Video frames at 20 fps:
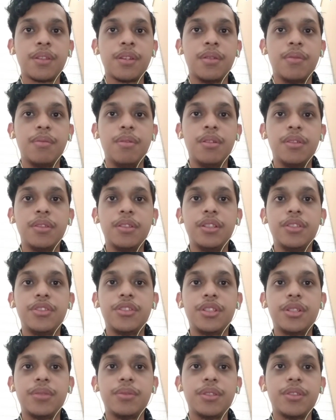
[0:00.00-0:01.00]
both in
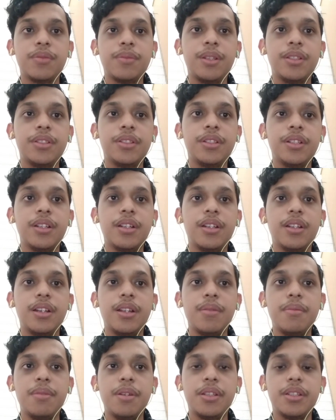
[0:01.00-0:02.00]
terms of material
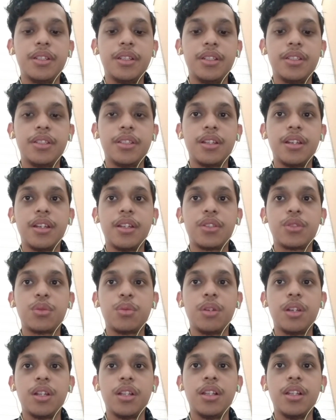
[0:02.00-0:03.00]
and methods, as
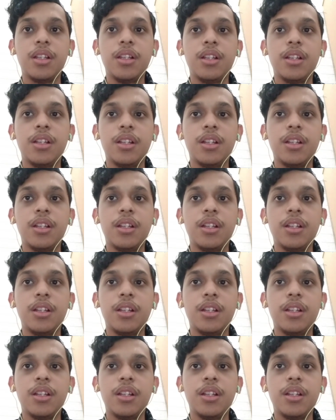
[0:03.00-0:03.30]
well